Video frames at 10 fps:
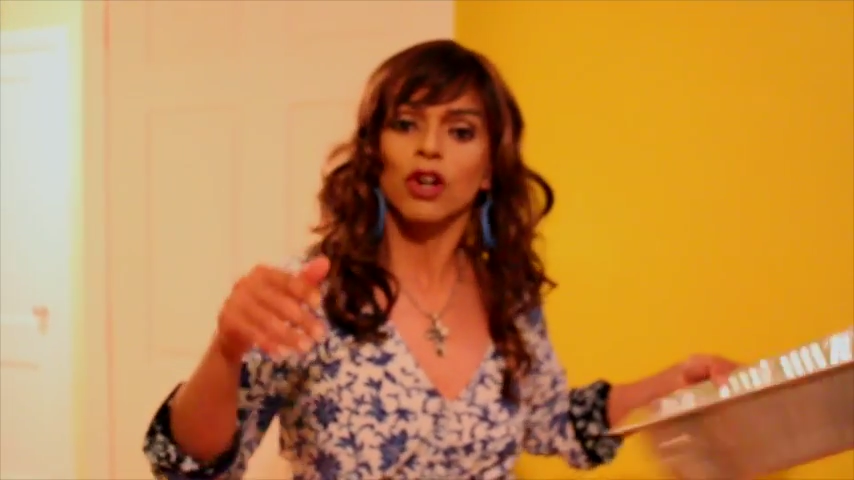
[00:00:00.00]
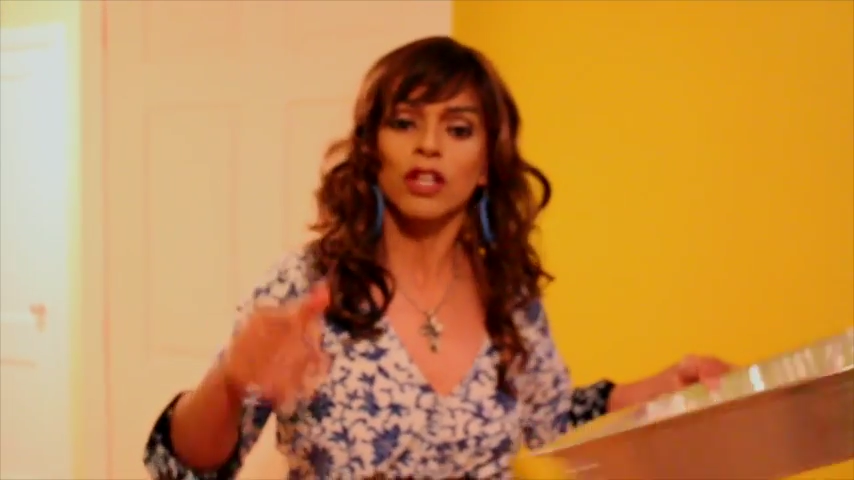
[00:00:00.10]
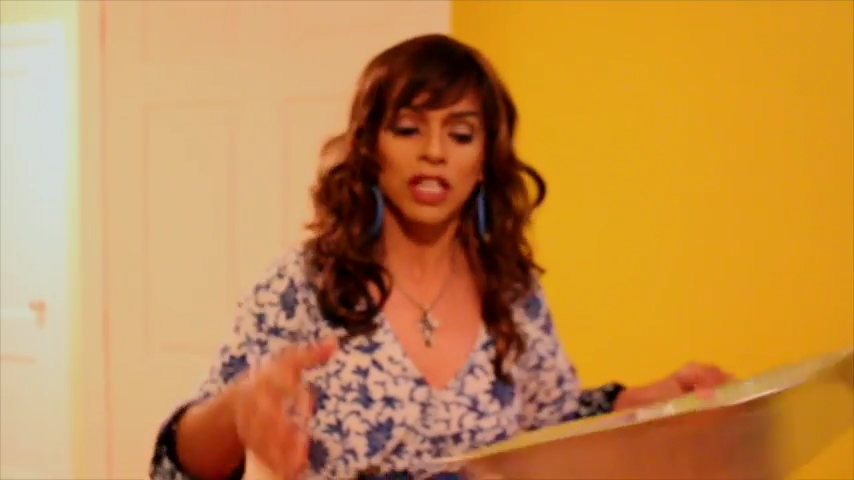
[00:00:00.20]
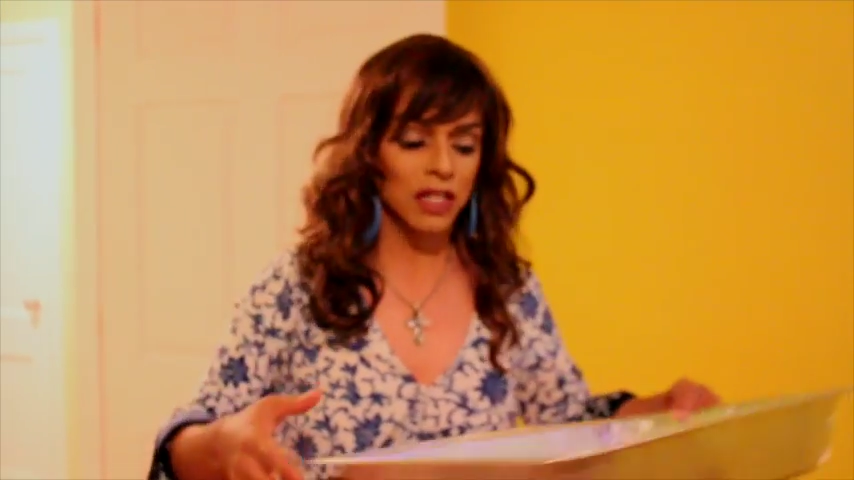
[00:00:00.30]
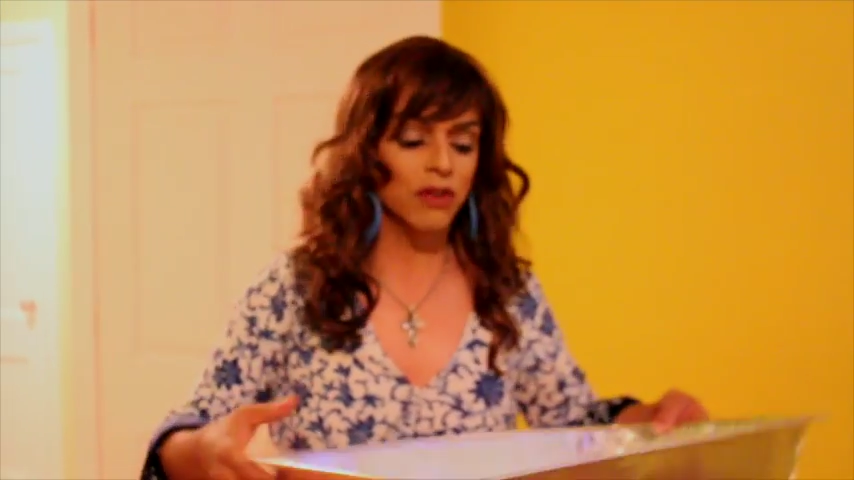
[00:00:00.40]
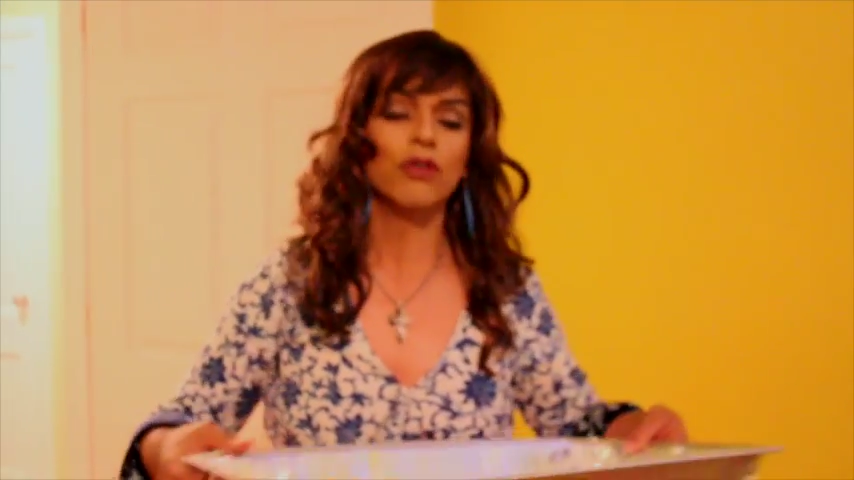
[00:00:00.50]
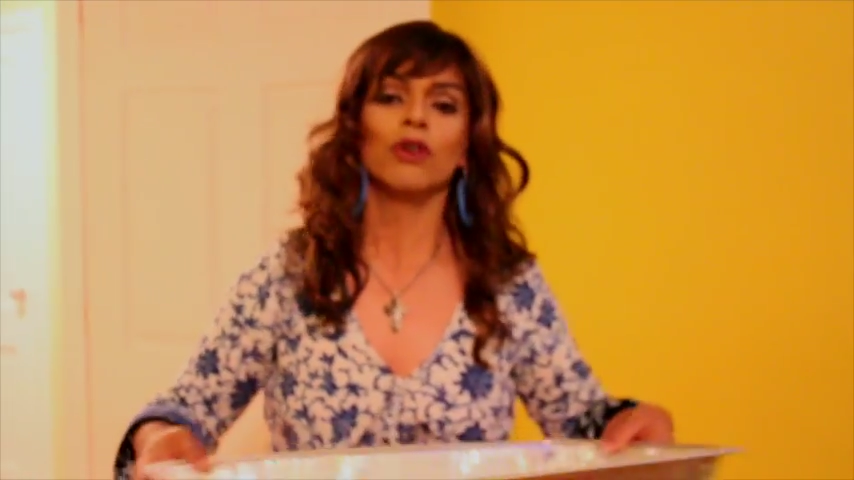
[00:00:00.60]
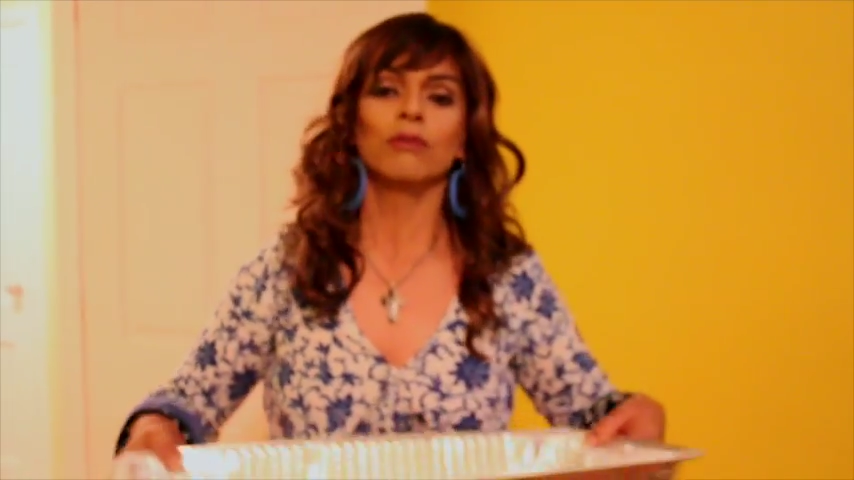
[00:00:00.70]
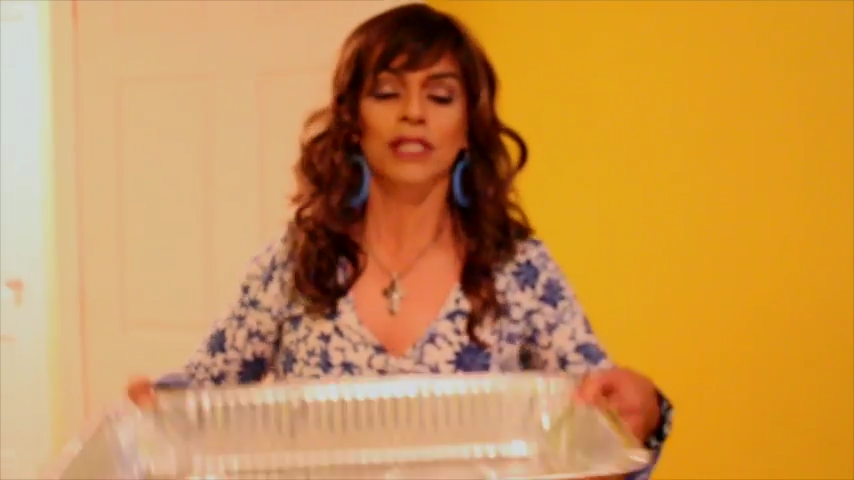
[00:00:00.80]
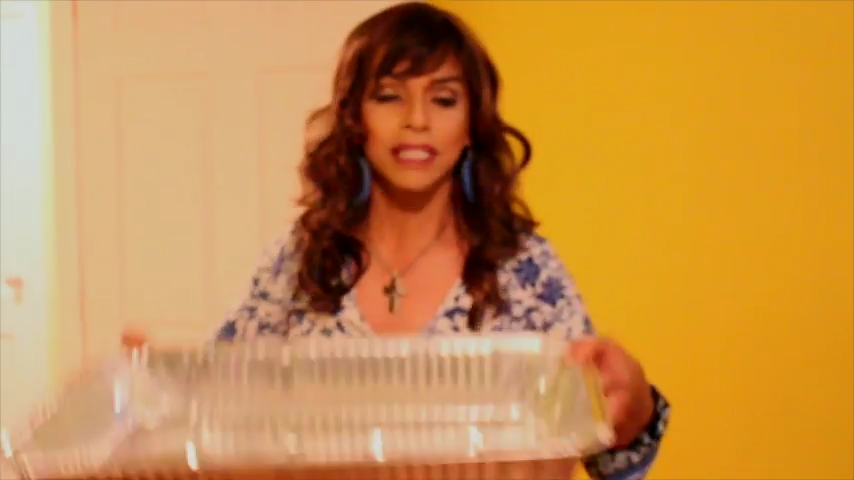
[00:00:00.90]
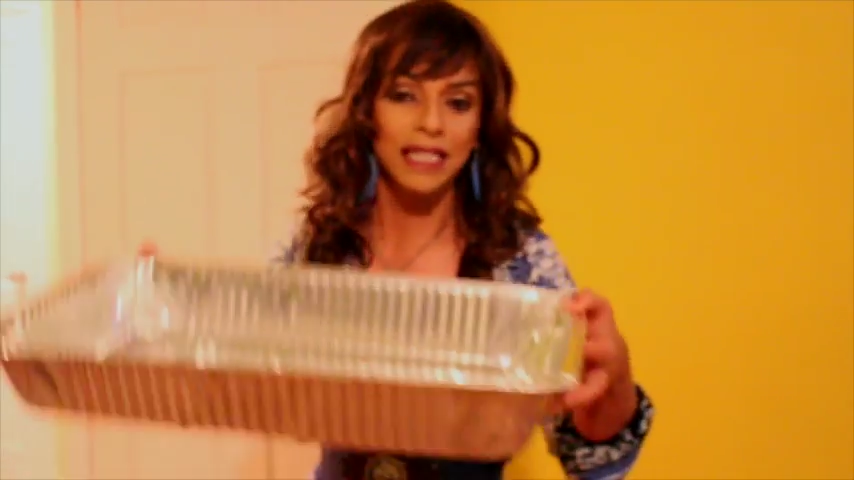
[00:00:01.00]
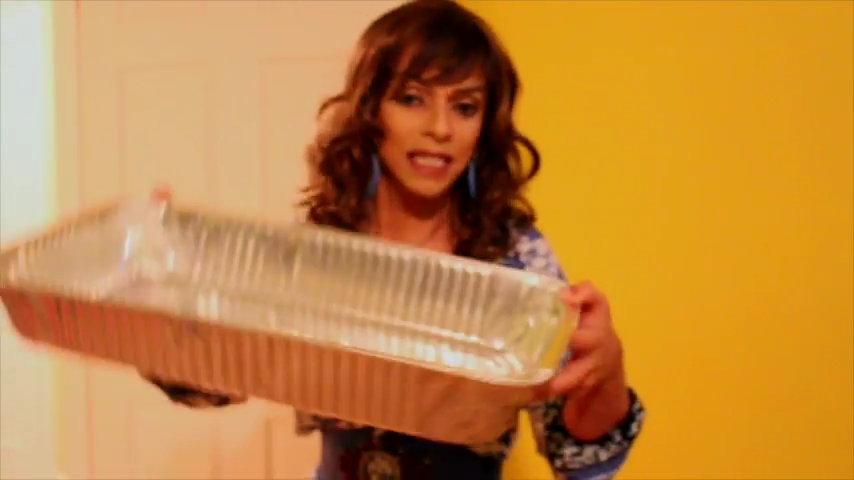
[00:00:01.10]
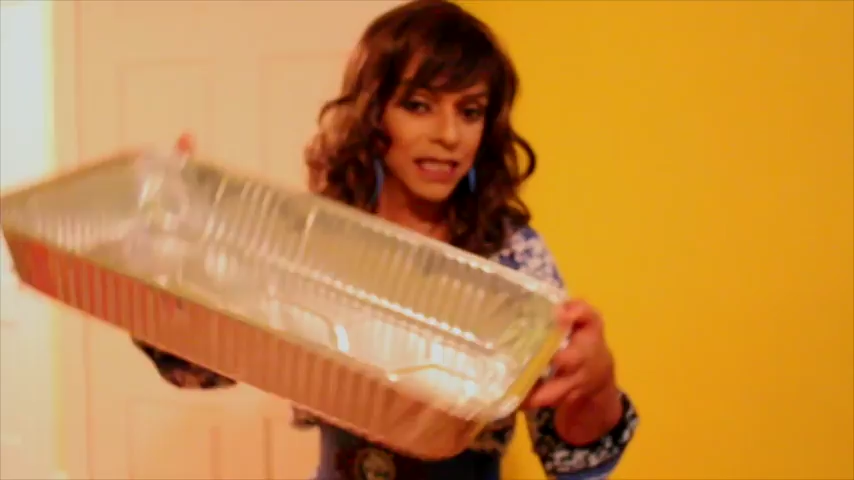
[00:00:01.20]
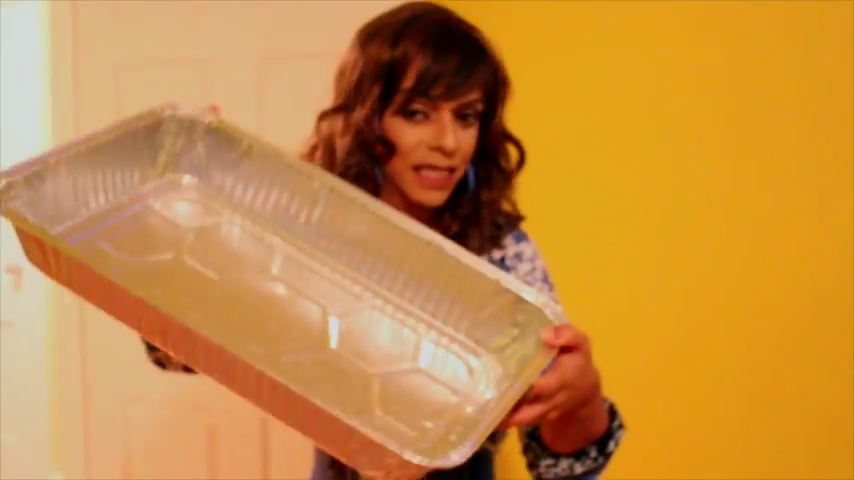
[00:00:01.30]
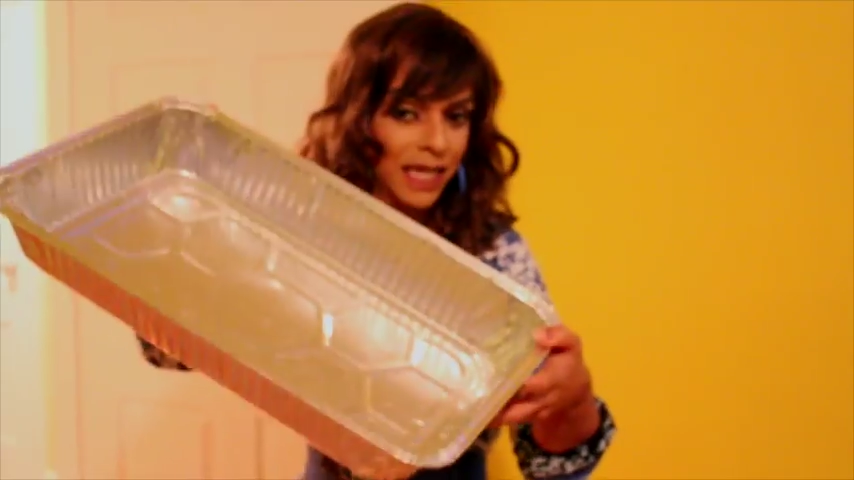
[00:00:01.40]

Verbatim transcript: show you the living room because I needed